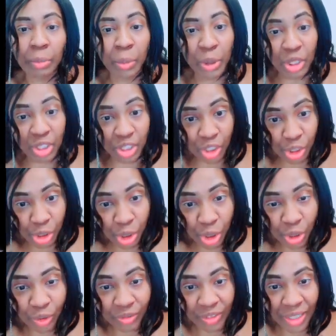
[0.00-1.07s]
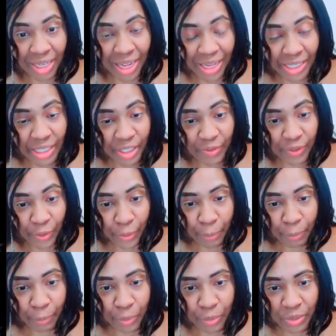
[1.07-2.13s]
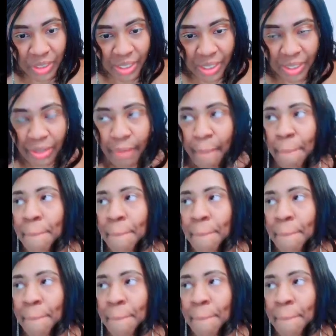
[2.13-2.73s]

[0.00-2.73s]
position of the light is very important,